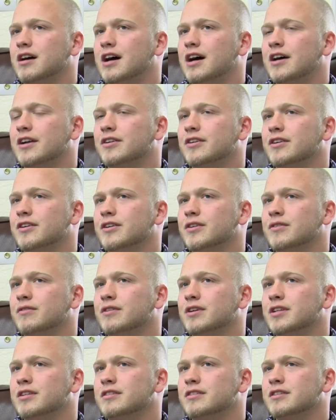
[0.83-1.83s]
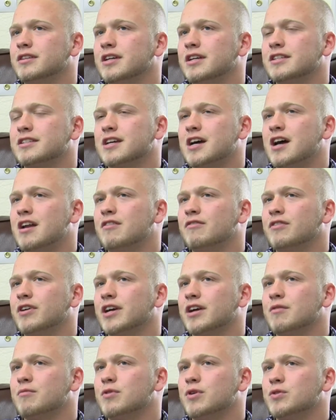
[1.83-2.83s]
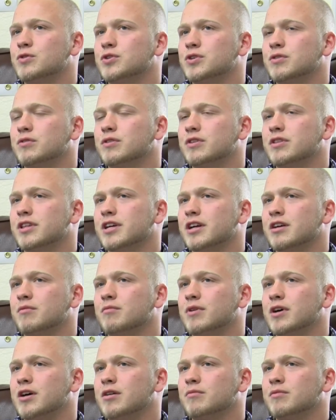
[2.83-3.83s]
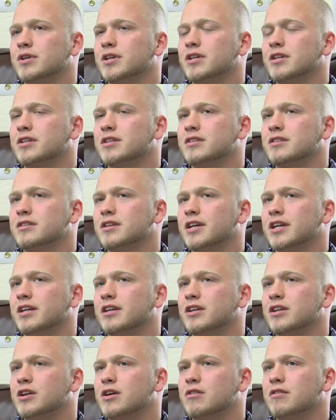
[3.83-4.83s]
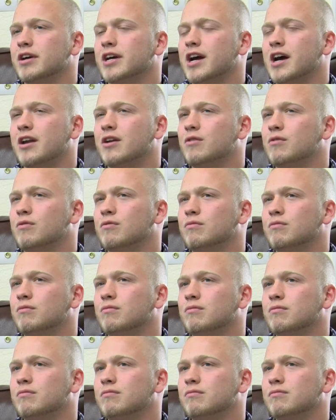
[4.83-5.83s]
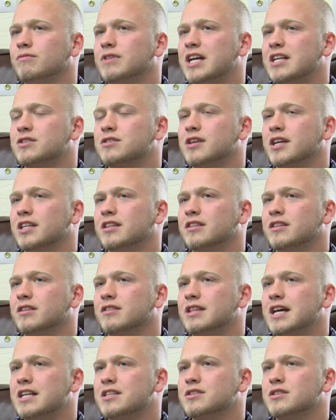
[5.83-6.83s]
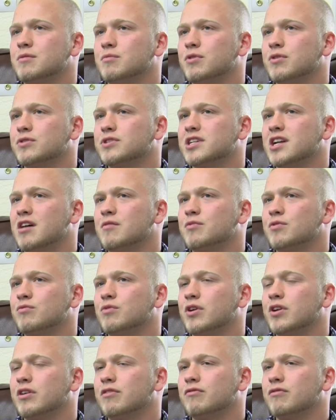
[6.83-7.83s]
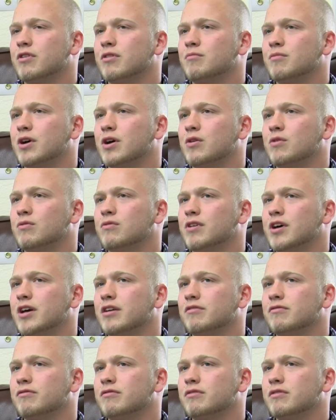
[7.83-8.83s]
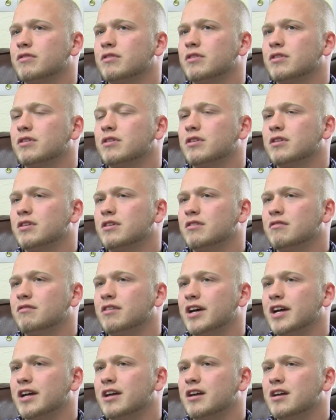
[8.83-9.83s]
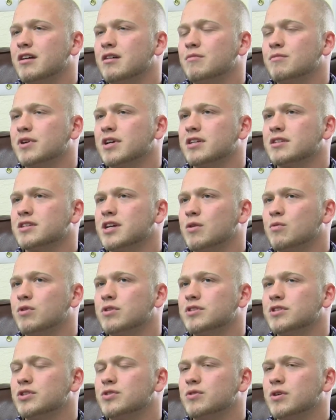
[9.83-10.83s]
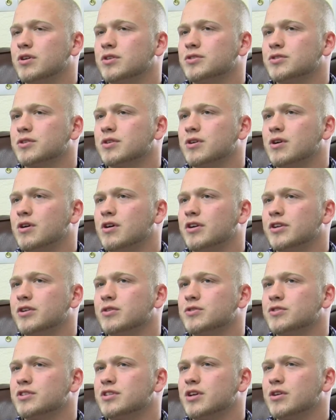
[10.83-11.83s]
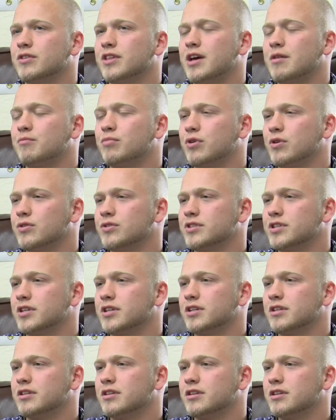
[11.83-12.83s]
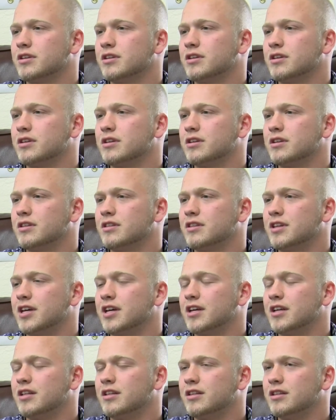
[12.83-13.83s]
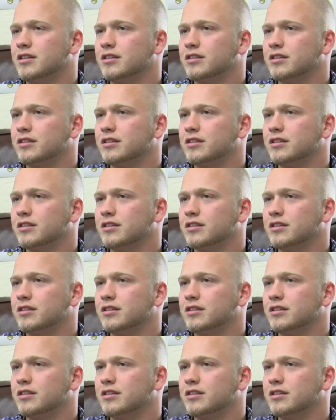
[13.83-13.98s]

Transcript: I don't know. It's kind of like emotional to think about because, like, you know, like I don't. That's like that's the person I've been running from my whole life. Like, because like once the drugs are gone, you're still that person that